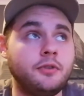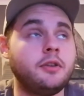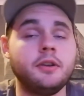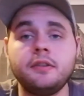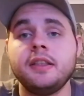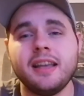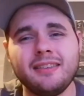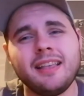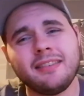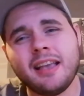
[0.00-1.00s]
Seriously,
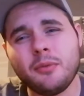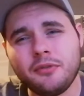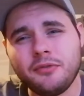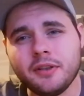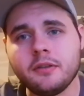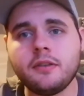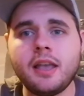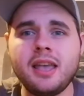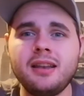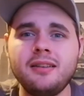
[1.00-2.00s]
that's how it feels,
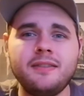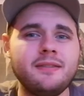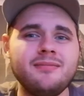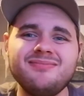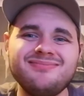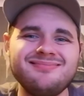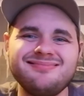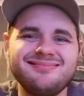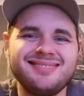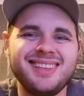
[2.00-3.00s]
and
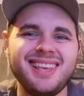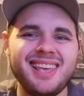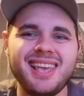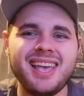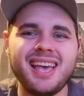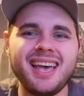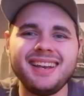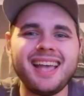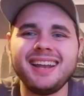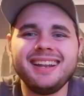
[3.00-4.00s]

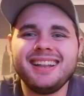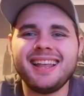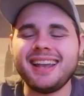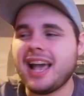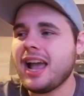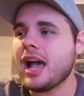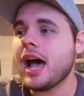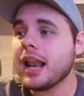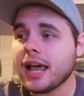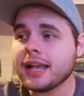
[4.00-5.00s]
I didn't like it.
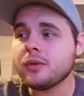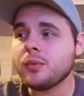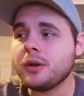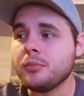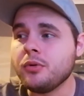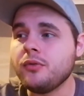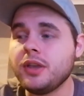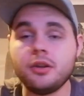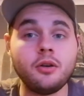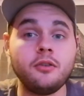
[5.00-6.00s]
I like it when a
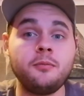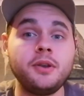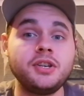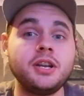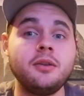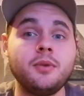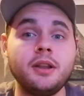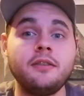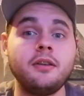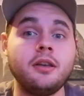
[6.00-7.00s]
movie, especially
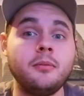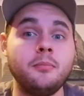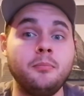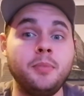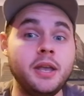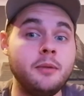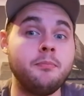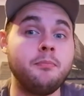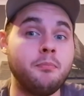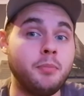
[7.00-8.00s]
when it's a
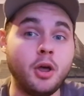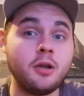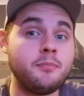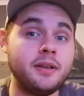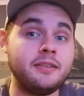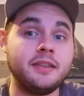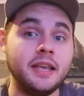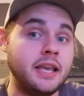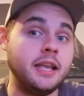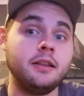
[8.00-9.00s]
big blockbuster
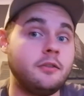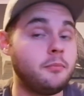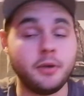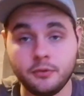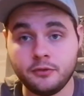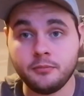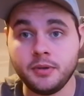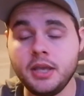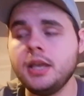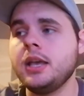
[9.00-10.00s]
hit supposed to
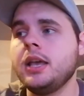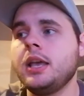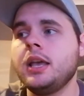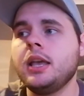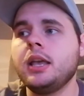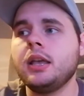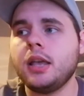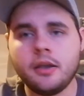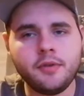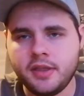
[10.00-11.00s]
be,
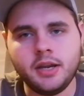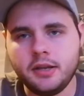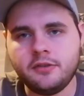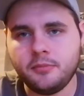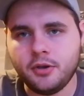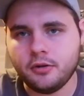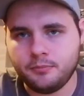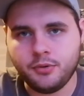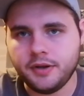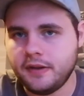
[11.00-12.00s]
everything needs to be
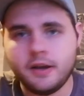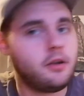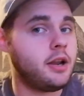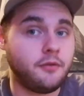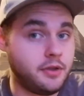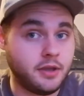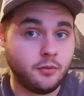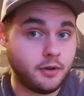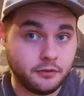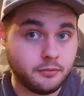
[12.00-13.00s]
on point, and not
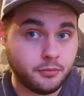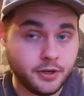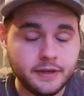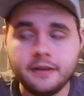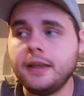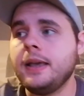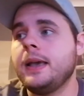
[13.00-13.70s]
everything was on point.